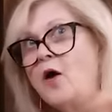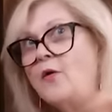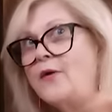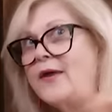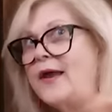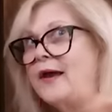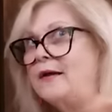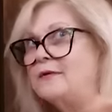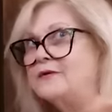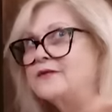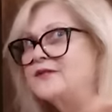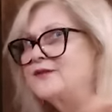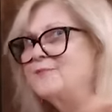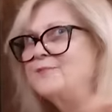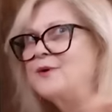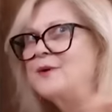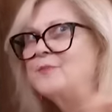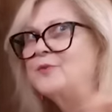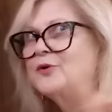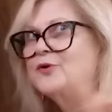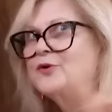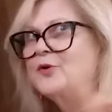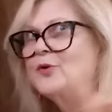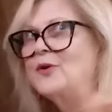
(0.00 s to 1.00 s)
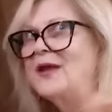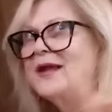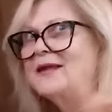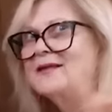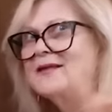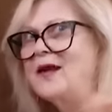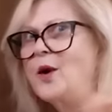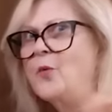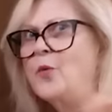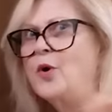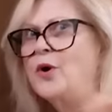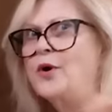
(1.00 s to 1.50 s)
Oh yeah, some people don't like
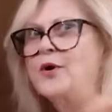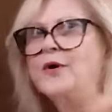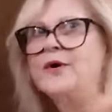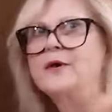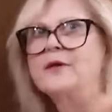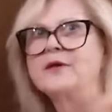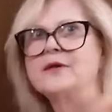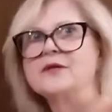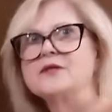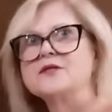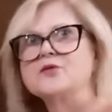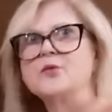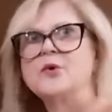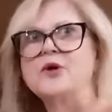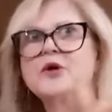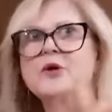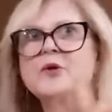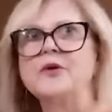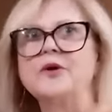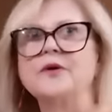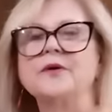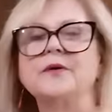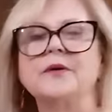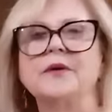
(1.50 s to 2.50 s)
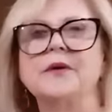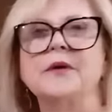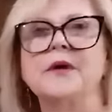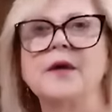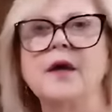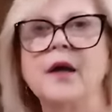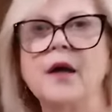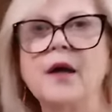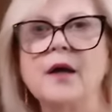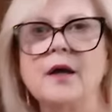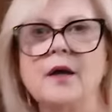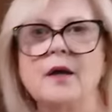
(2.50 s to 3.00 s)
that word. It's weird.
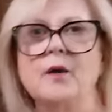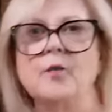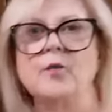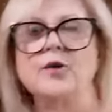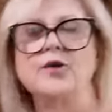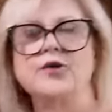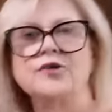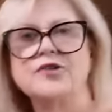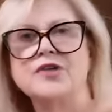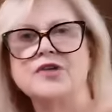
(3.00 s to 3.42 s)
Really?